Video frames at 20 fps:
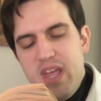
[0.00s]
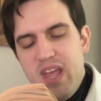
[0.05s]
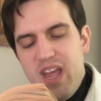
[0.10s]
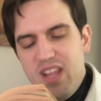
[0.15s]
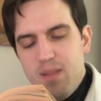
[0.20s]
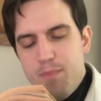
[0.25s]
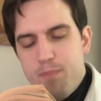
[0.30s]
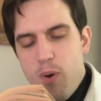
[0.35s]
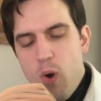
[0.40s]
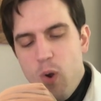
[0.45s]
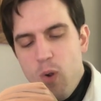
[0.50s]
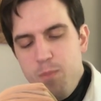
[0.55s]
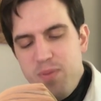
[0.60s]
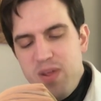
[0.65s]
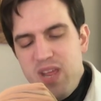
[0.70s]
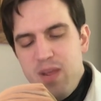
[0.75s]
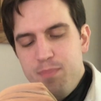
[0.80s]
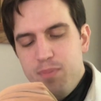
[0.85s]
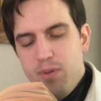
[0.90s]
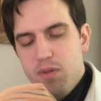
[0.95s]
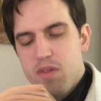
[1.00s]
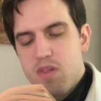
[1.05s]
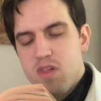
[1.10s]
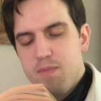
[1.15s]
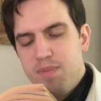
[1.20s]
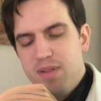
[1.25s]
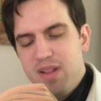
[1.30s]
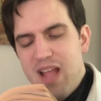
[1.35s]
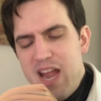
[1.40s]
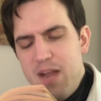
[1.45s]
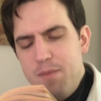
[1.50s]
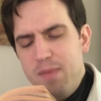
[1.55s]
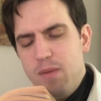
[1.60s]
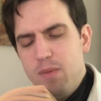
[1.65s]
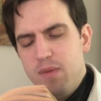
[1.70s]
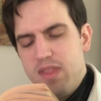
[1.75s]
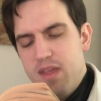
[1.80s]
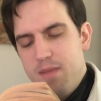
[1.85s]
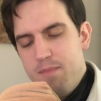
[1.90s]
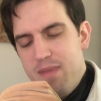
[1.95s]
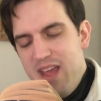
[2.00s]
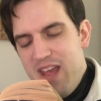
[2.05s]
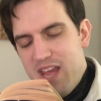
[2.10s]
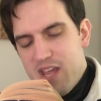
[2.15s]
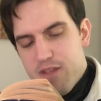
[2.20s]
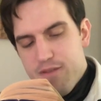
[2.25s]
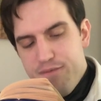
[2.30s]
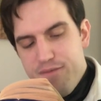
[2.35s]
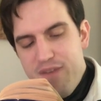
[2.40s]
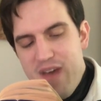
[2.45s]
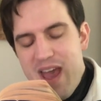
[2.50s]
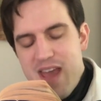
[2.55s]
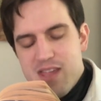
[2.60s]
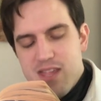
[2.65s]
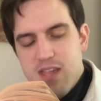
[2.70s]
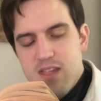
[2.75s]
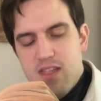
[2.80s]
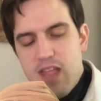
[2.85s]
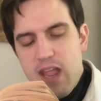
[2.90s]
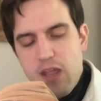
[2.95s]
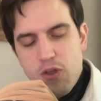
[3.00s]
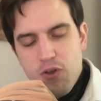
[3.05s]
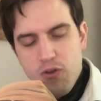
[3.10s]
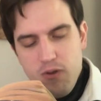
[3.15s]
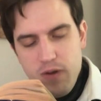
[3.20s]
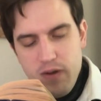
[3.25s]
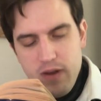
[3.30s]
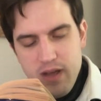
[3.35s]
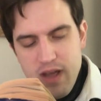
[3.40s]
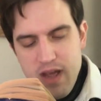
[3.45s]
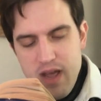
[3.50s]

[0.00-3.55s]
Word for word: and the poor people supplied me with them as fast as they could,